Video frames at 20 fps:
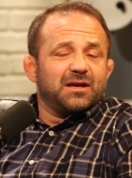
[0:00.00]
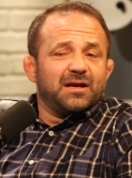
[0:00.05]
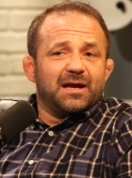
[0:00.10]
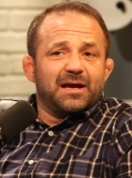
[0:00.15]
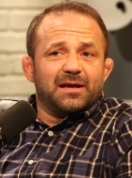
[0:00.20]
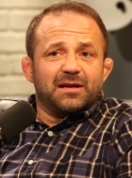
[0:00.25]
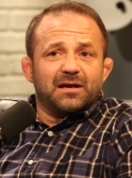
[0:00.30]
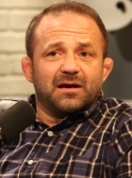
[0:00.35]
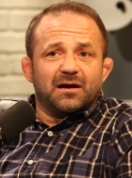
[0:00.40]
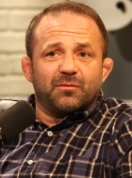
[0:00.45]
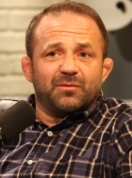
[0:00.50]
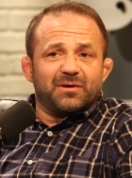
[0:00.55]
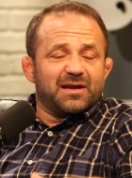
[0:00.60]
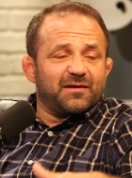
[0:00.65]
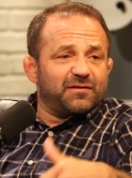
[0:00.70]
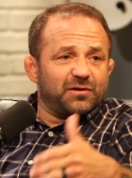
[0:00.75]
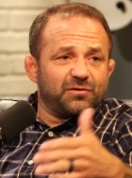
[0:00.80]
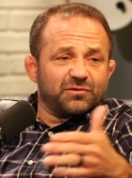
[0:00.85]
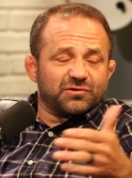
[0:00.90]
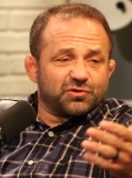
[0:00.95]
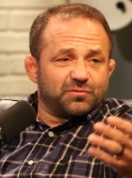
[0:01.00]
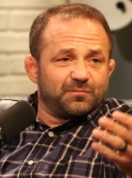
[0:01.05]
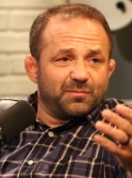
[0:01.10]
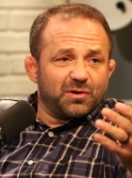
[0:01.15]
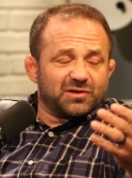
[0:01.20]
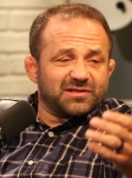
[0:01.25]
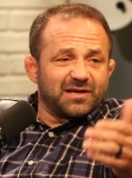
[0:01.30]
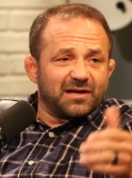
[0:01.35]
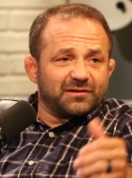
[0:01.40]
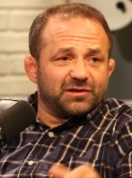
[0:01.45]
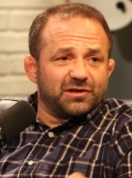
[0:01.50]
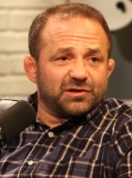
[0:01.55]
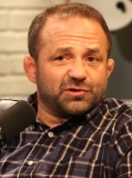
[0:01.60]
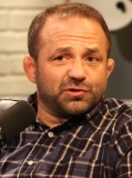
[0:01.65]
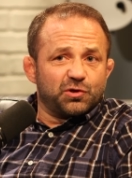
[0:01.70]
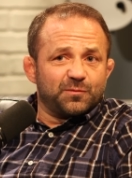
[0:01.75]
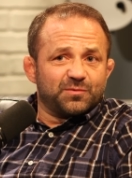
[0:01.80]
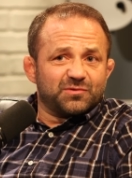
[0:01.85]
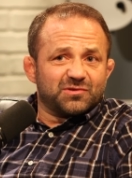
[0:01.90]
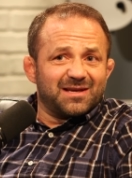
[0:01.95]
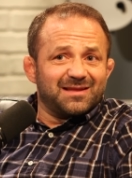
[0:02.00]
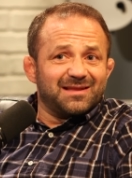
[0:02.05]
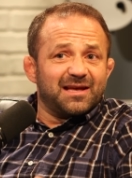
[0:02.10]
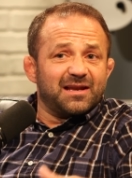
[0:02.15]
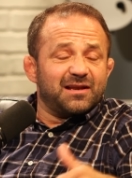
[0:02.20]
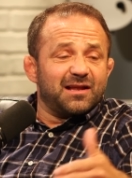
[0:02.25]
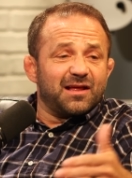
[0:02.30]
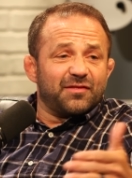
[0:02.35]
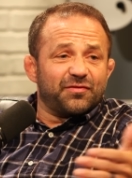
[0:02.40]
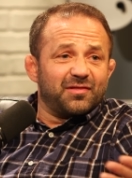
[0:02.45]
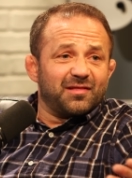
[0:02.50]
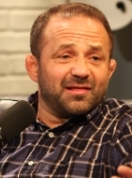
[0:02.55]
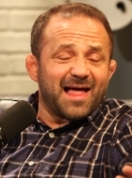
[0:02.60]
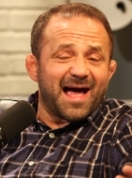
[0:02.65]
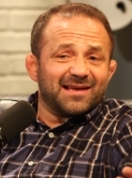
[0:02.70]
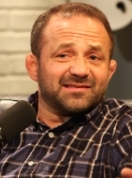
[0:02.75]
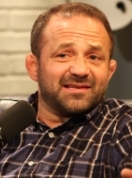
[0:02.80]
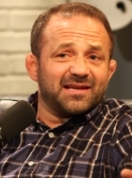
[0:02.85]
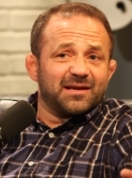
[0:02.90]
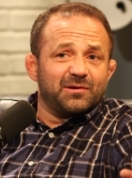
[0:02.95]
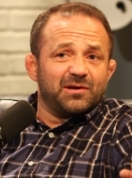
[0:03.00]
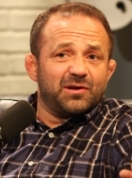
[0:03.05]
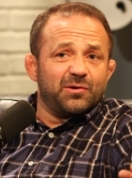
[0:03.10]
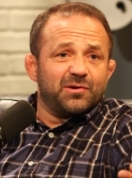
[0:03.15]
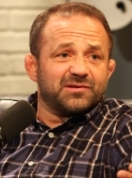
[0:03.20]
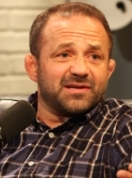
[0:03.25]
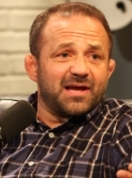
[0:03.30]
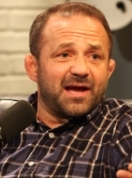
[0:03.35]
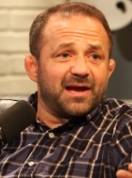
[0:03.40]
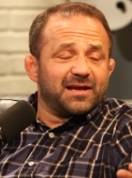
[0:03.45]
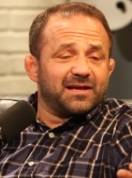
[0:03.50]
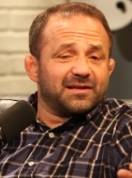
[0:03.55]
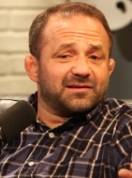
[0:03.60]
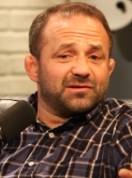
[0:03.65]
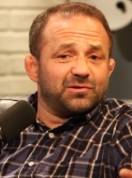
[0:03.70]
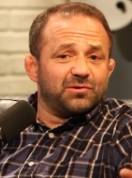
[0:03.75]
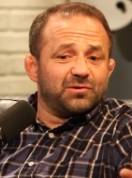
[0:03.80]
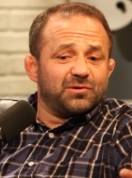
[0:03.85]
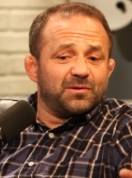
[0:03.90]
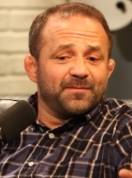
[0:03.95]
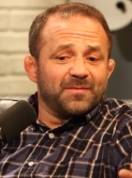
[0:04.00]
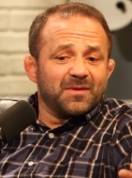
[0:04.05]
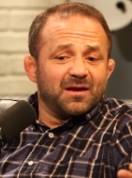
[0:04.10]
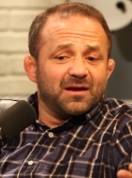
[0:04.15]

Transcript: And uh, we're giving those books out to the troops. And then the last thing we do is I get to